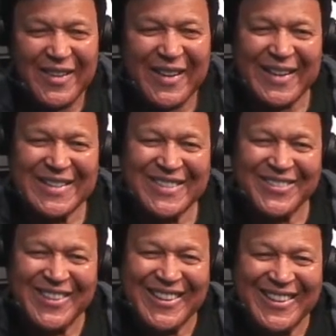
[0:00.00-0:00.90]
I said,
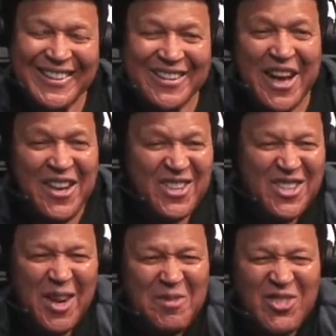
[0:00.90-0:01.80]
"Well, yeah, you're
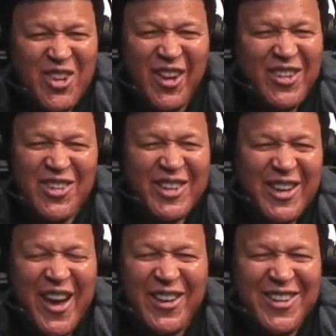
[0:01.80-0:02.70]
Chubby Checker. You get
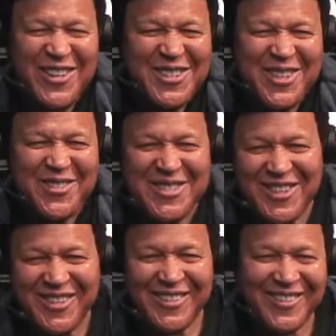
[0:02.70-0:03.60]
out of here. You're Chubby Checker."